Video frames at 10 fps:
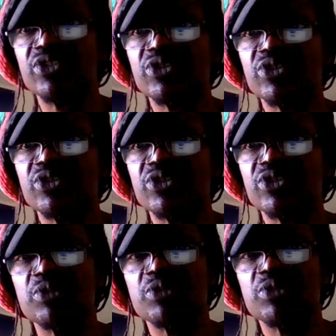so forth to
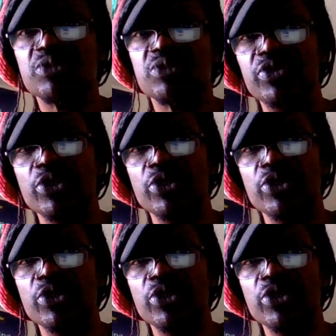support what we do
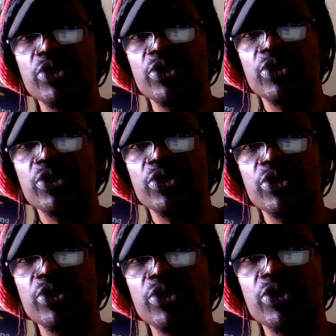here. Make
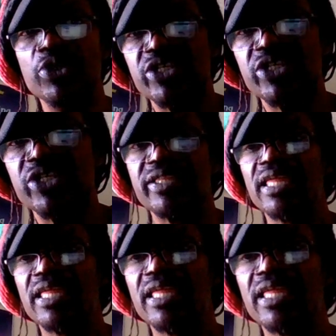sure you hit that
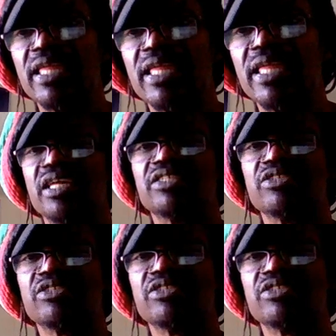like button, that subscribe